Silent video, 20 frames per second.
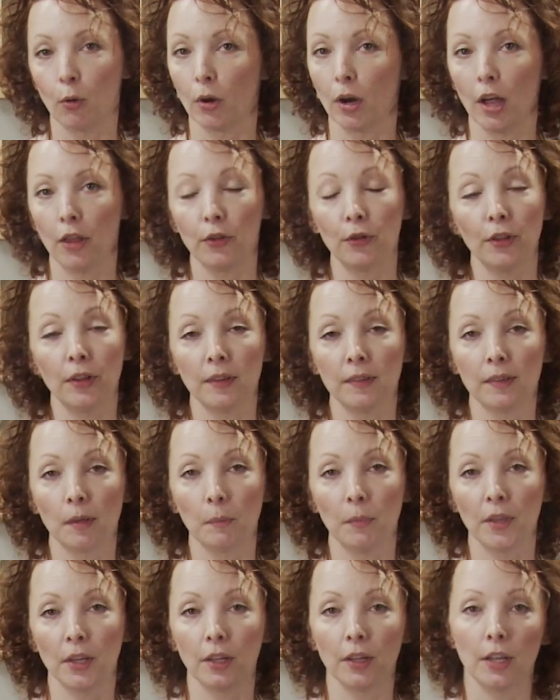or other than
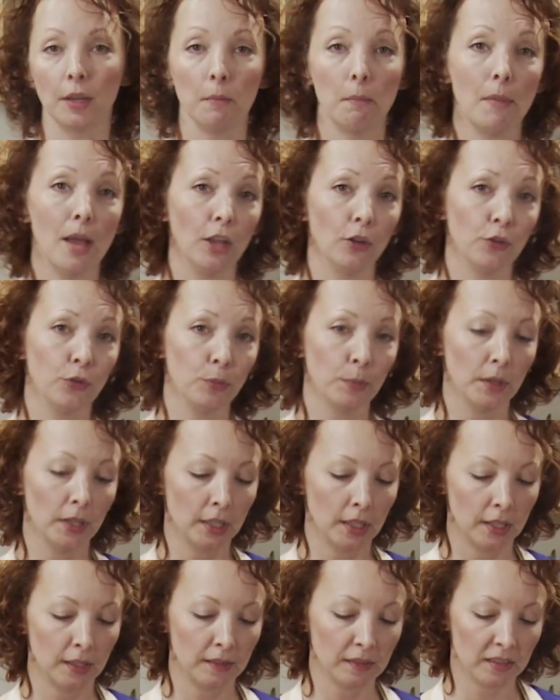something that melts
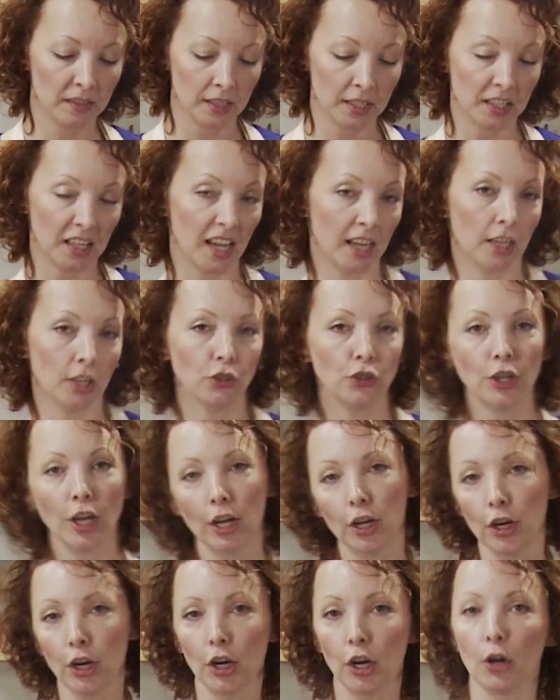really easily, like a
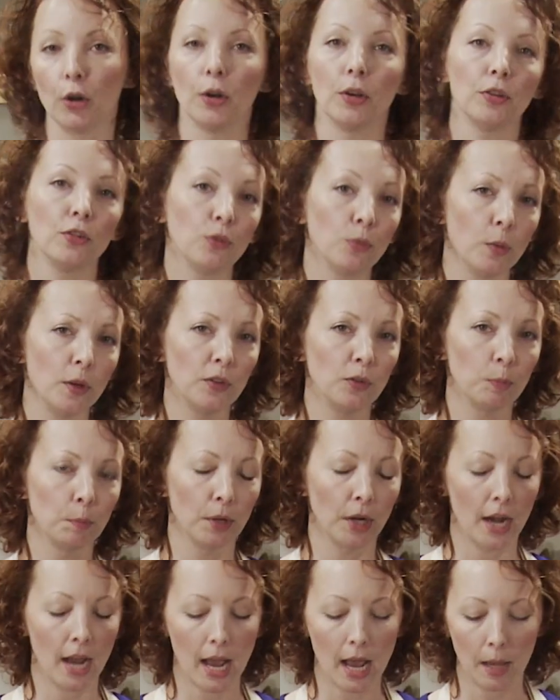cheddar or a Swiss
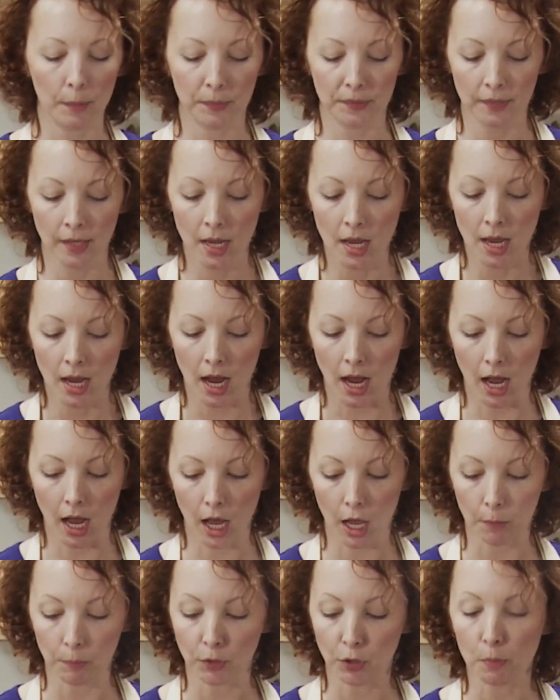perhaps,
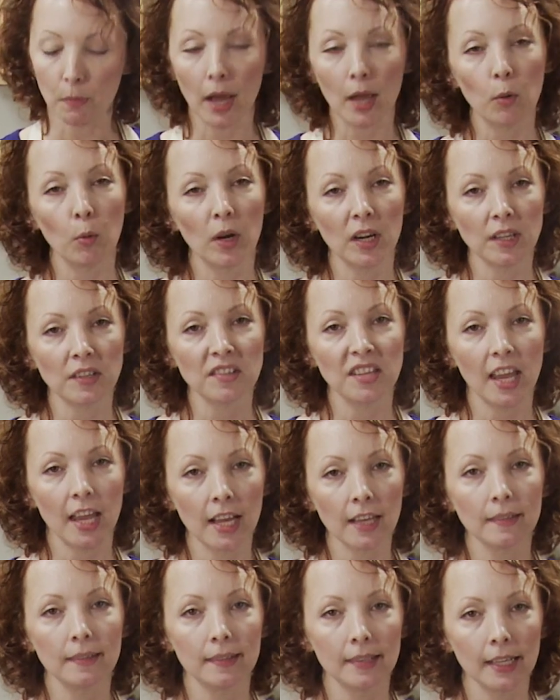you might want to
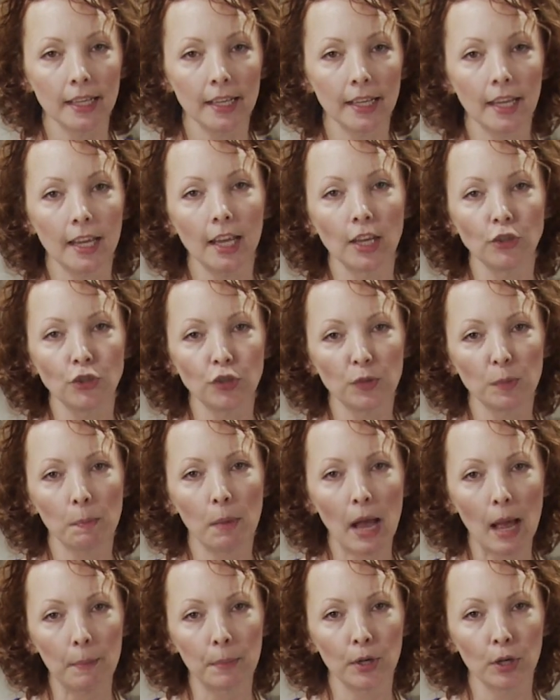take a skillet and just
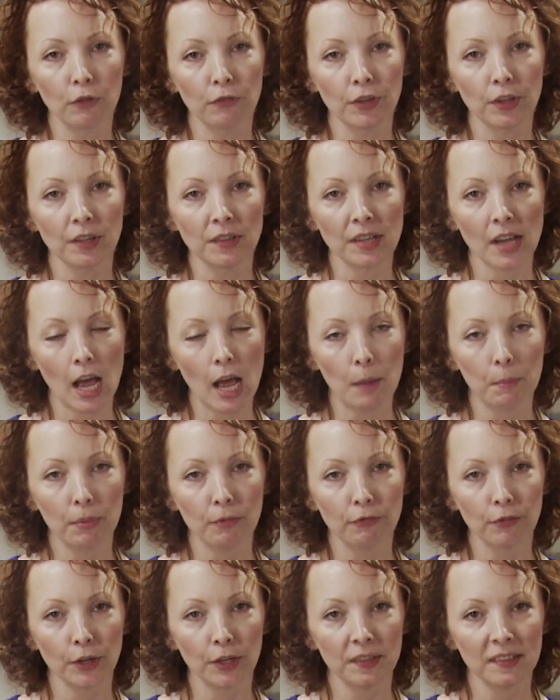pop it over the top
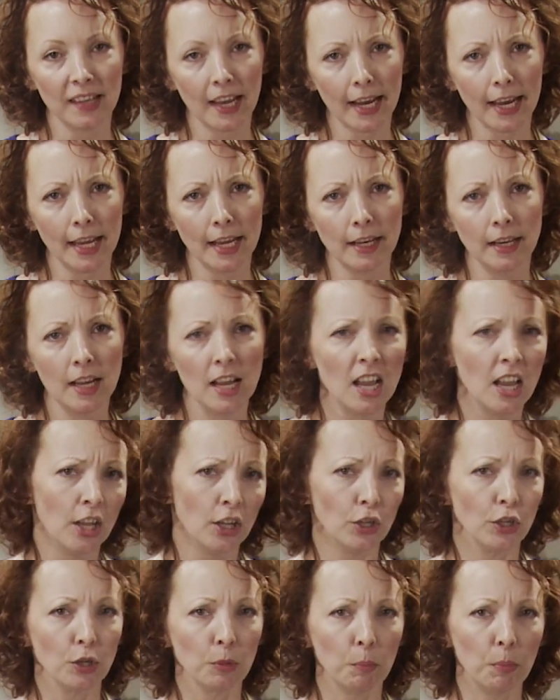for a second.
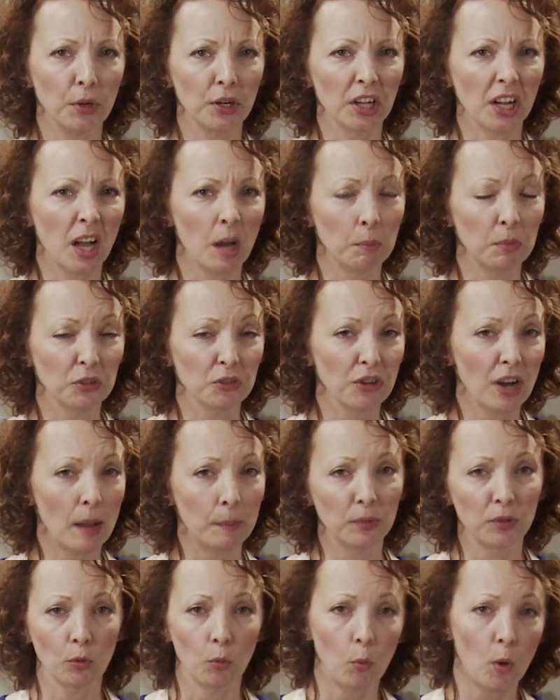You can put a couple
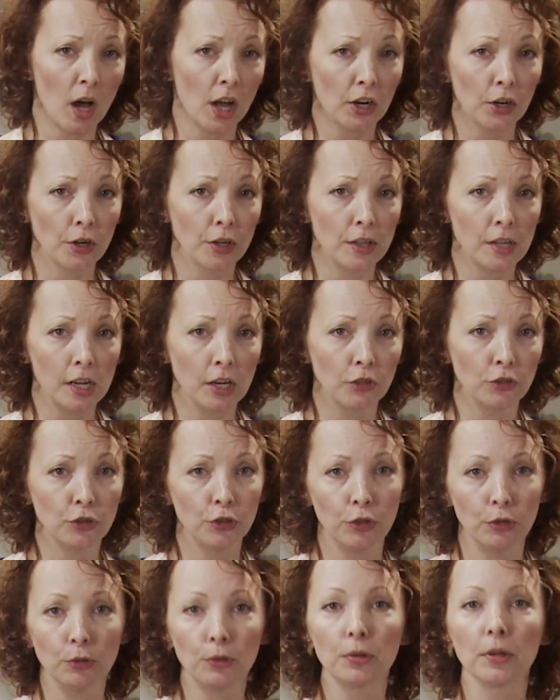drops of water in there
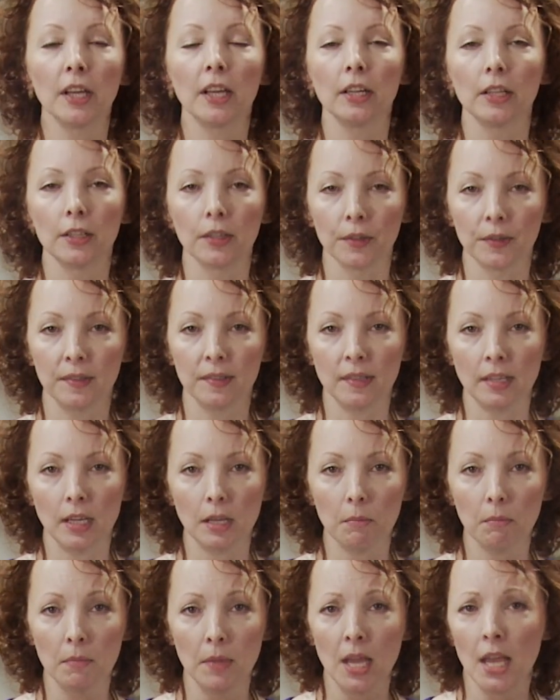too, create a little
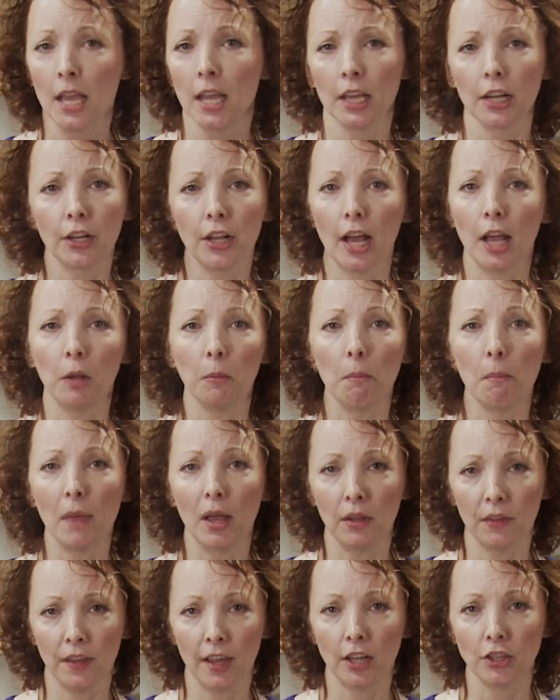steam. It'll help
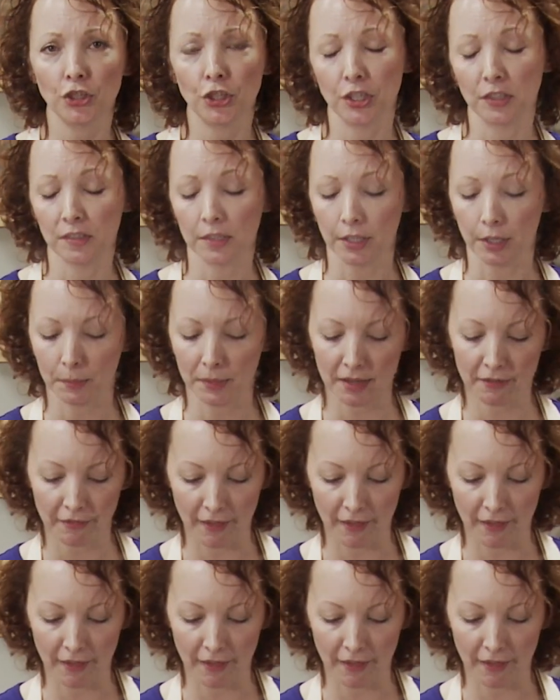melt that cheese a little bit